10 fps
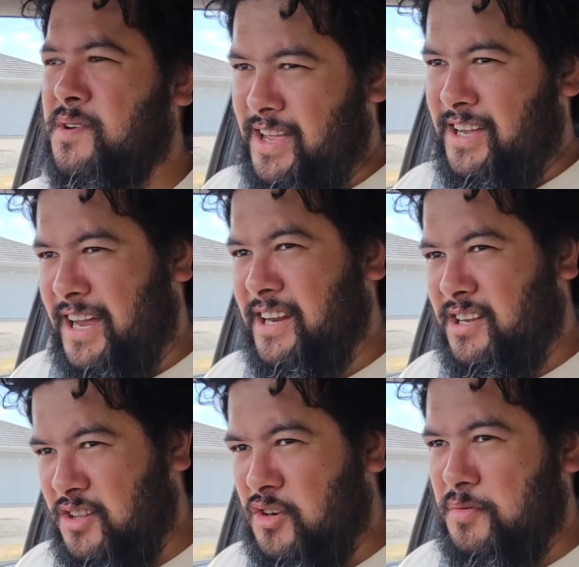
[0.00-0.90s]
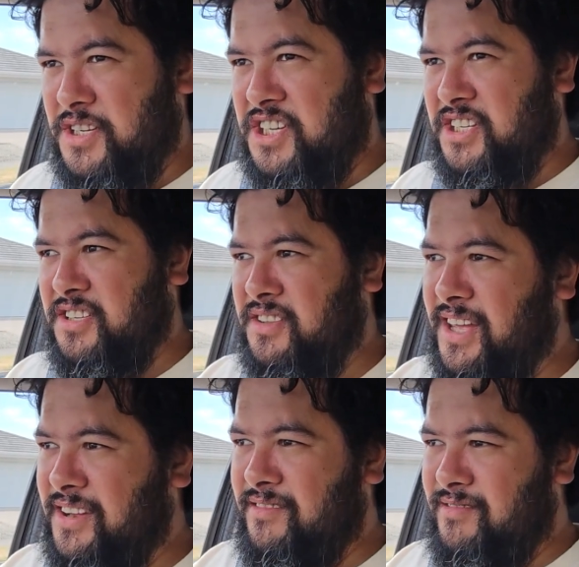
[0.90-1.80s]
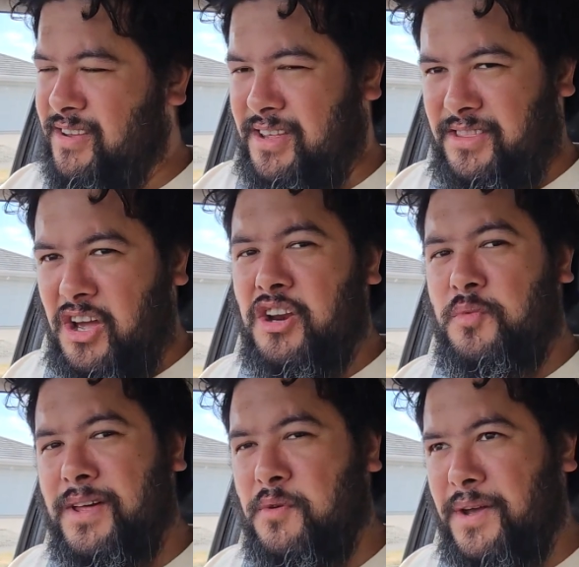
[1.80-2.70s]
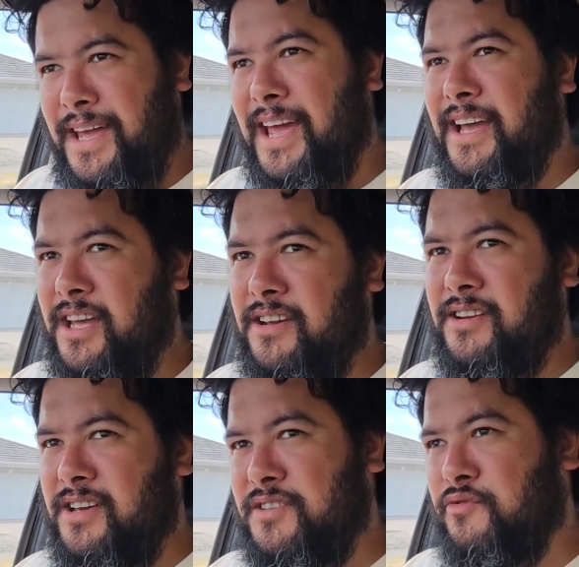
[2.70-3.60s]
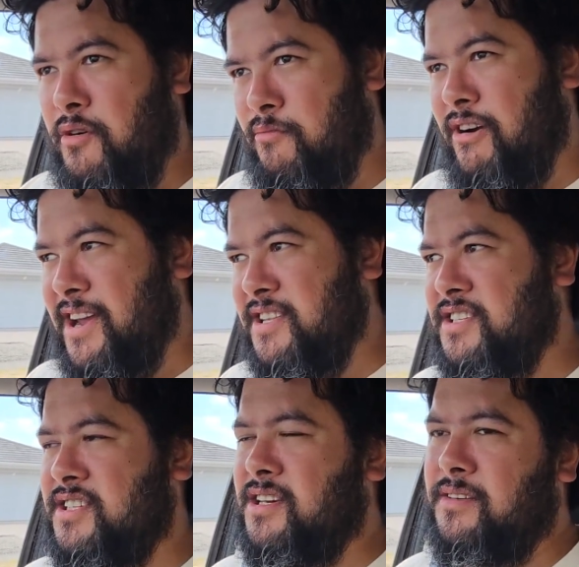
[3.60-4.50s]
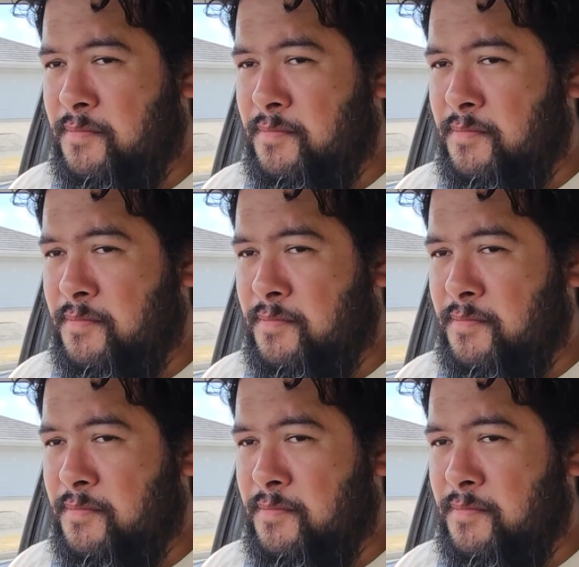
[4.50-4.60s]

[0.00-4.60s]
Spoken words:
Again, a little bit cheated that the only way that we can get it is from raids,